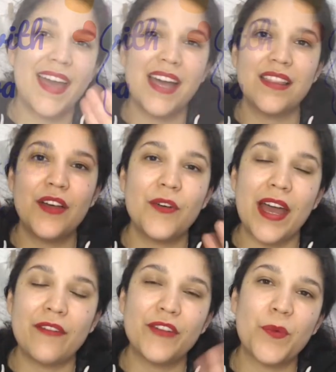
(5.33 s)
Hello
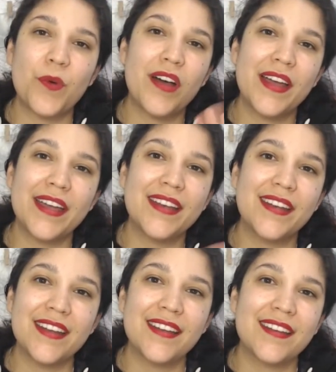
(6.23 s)

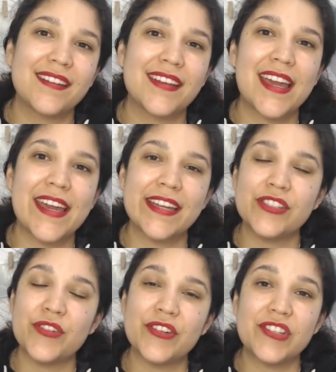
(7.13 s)
everyone, it's
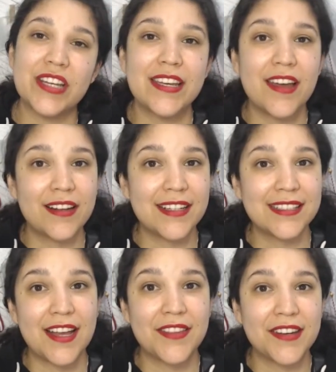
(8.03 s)
your auxiliar
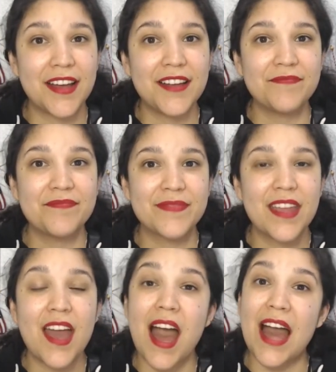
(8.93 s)
Cassandra.
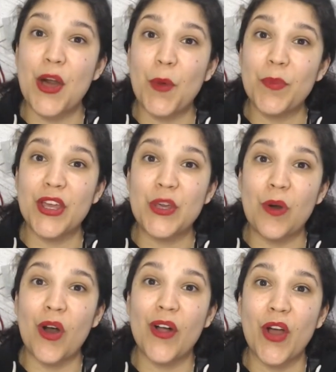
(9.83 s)
I hope that you
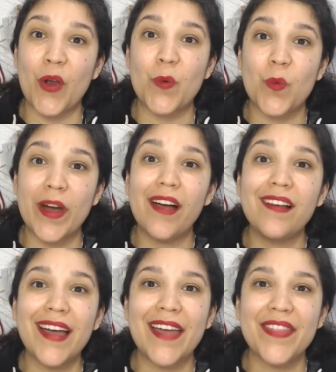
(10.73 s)
all are well
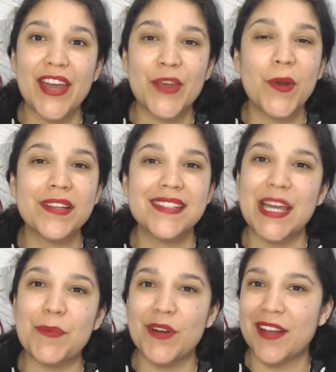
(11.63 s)
and that you are
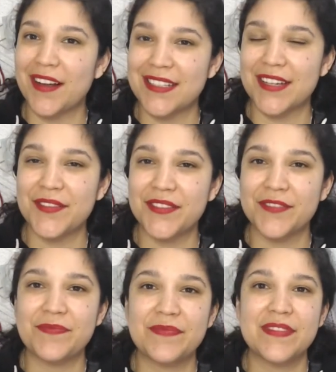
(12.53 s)
staying productive.
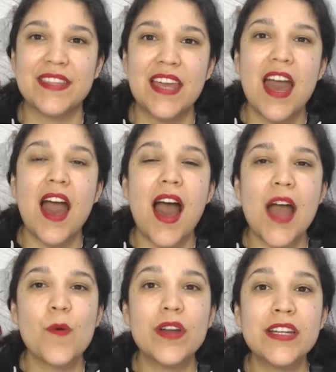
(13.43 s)
I
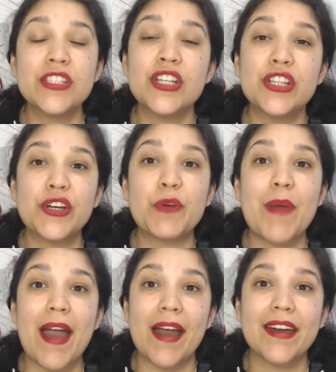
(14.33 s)
wanted to look
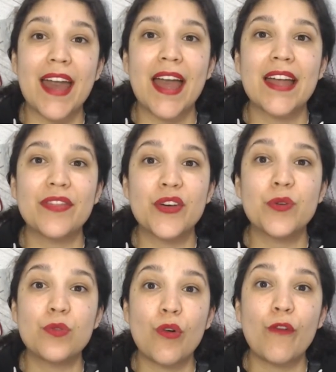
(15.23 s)
back at the
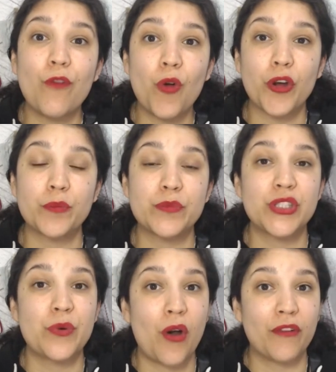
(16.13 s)
Google Forms
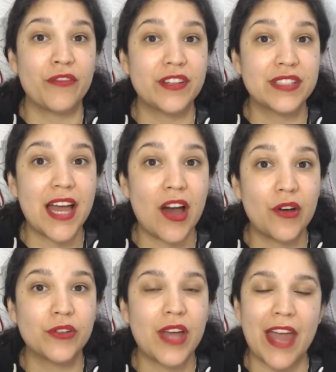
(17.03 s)
you all filled out
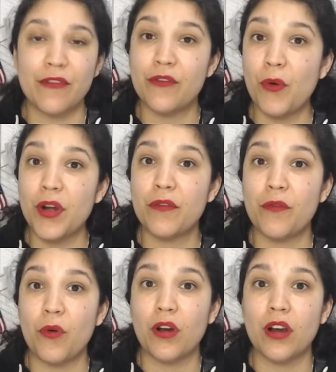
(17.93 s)
and voted
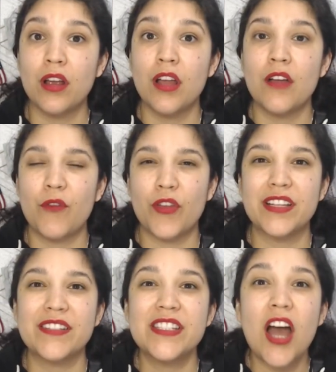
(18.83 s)
for
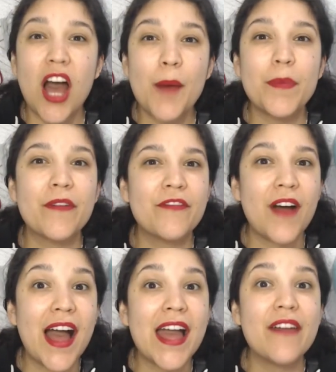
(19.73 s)
the top
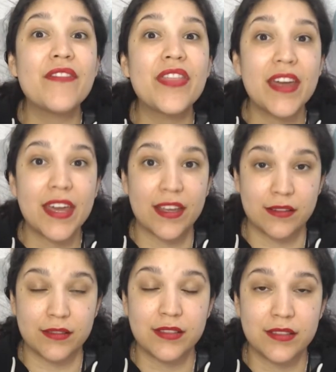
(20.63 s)
5
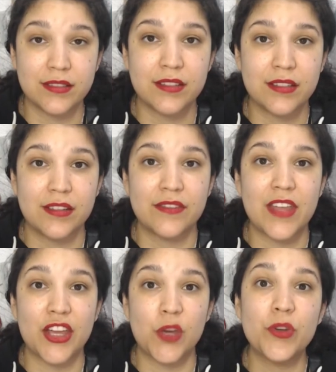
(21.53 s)
things that
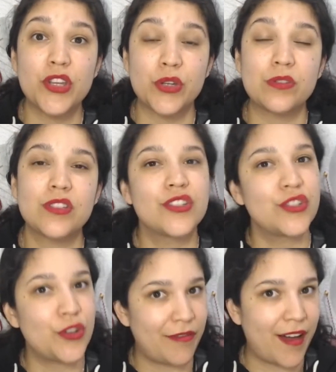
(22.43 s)
you would use to
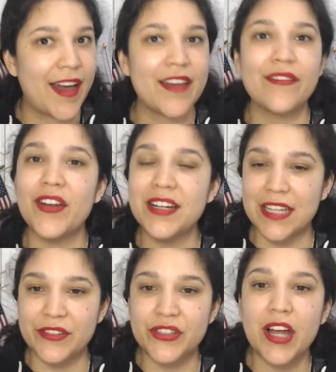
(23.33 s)
survive on a
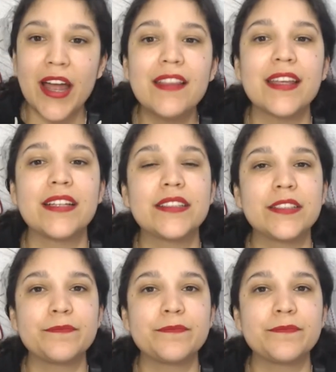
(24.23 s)
desert island.